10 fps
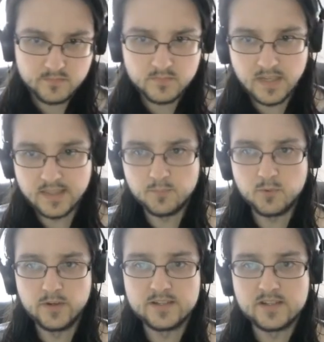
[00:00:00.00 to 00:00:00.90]
And the
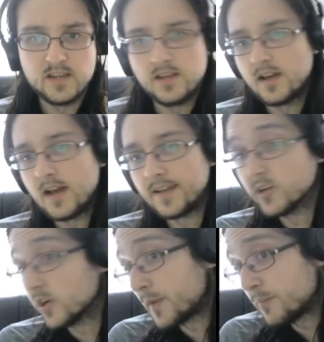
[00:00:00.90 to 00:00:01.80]
point is, I
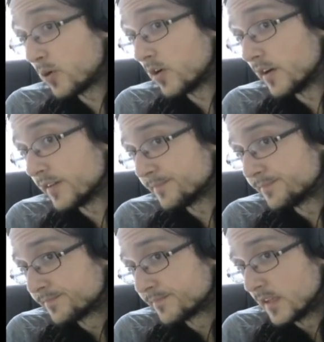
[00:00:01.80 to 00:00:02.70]
guard my pawn,
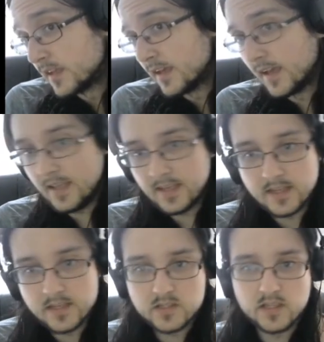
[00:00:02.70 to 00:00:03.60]

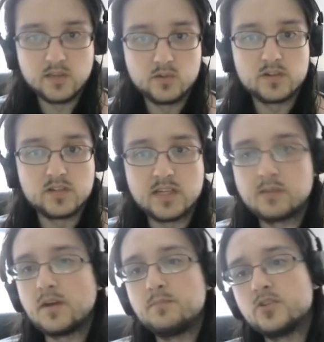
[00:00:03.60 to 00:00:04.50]
and in order to
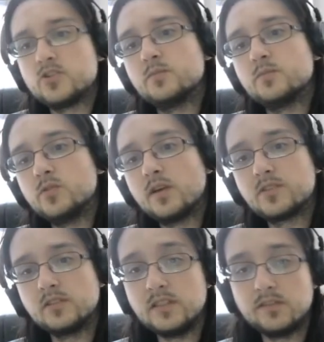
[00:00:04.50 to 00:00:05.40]
take my bishop, you have
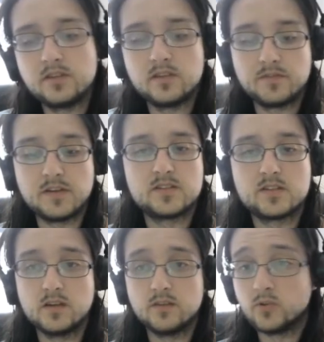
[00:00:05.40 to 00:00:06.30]
to leave the
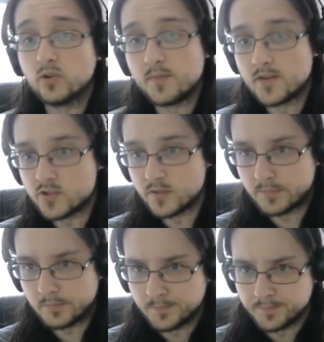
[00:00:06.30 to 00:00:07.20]
defense of your bishop.
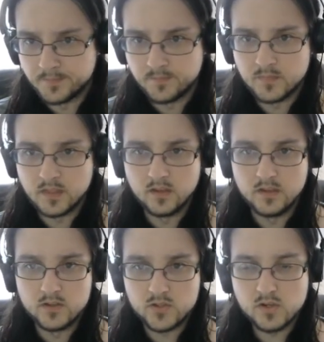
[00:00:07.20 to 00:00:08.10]

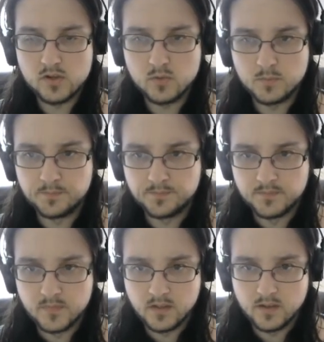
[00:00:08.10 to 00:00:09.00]
So,
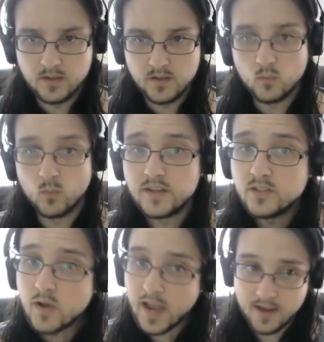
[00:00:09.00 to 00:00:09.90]
when
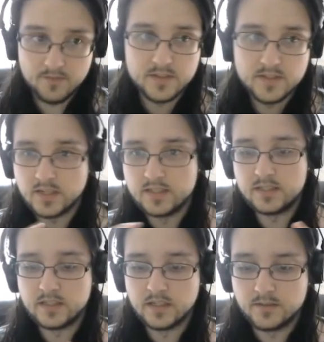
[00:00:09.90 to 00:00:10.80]
you have this
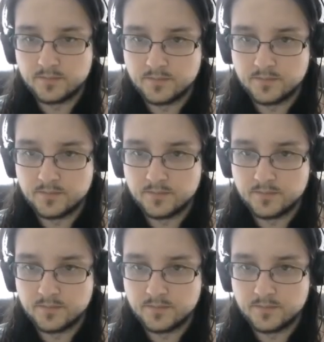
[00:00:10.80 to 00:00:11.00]
idea